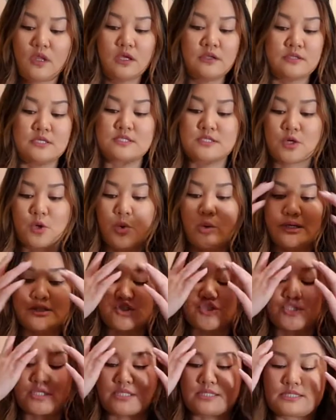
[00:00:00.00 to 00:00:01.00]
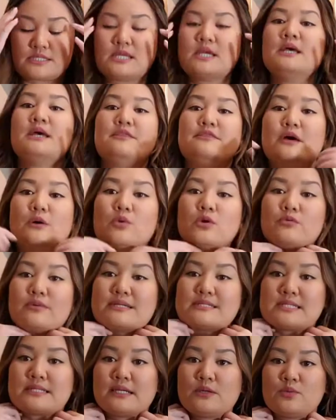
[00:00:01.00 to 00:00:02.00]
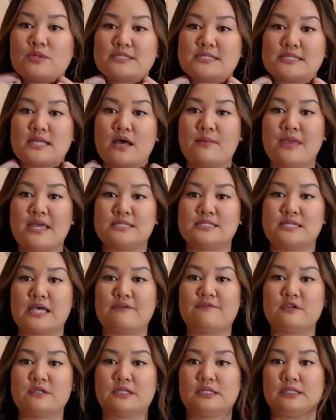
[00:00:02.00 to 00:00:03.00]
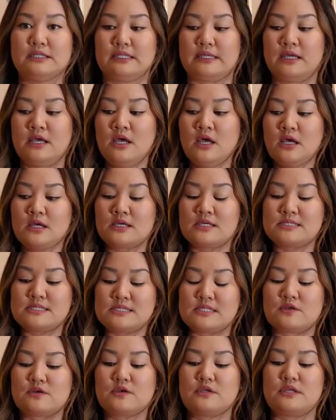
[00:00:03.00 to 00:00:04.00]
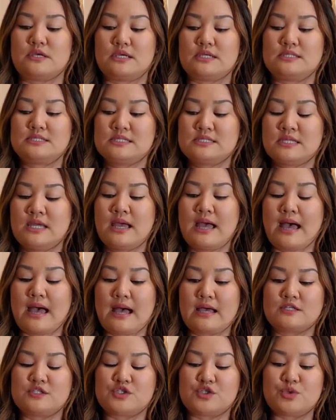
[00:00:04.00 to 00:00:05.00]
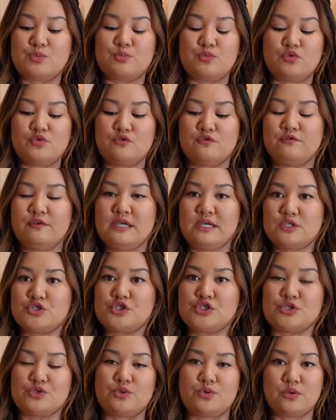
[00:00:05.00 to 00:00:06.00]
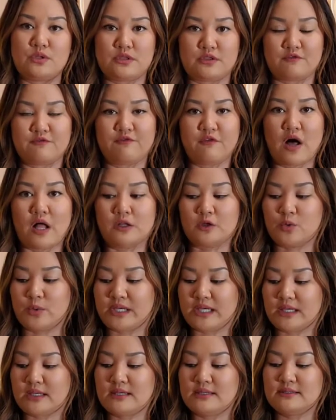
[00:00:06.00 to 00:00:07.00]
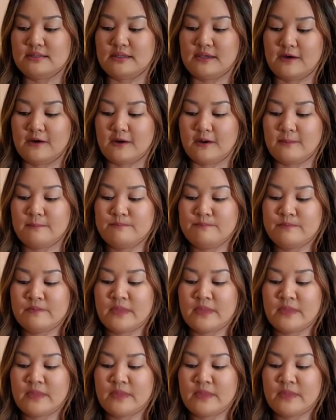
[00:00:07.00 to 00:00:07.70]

These are questions that will resonate with some, and definitely consider this as you move into the following year.